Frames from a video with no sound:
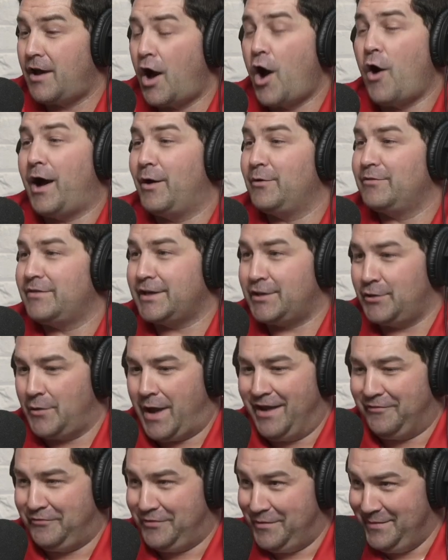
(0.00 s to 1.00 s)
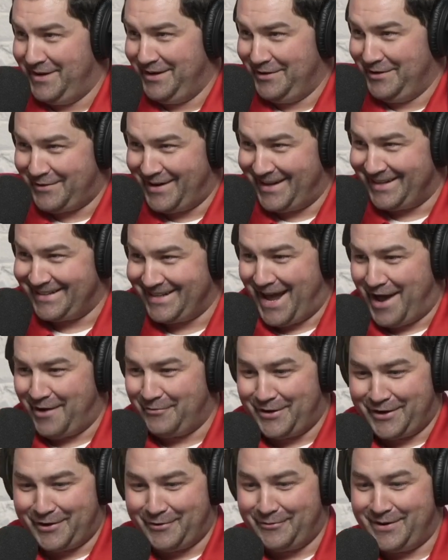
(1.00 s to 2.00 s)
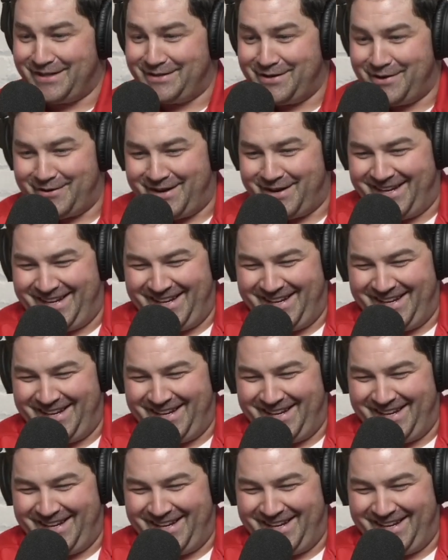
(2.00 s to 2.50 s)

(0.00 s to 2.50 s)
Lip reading: Oh, I was like, you have them here right now? What are we doing?